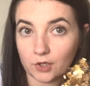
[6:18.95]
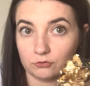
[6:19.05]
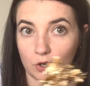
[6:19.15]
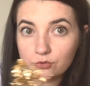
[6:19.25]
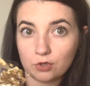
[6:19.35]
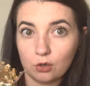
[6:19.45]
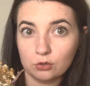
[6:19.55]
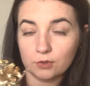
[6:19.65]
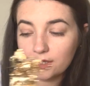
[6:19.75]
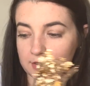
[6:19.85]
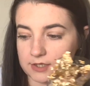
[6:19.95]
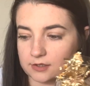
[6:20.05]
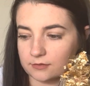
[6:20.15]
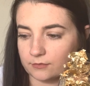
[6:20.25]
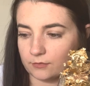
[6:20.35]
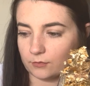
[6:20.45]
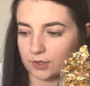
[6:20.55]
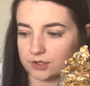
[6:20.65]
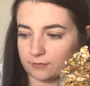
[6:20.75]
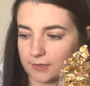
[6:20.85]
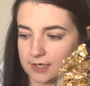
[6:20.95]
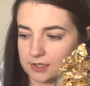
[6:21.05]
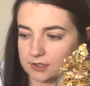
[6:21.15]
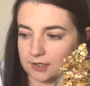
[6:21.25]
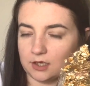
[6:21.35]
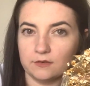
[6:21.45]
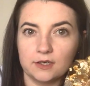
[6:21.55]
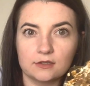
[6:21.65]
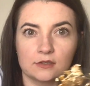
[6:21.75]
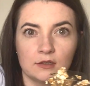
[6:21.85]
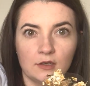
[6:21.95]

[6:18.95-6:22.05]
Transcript: rose gold one of these, which I've made into key rings.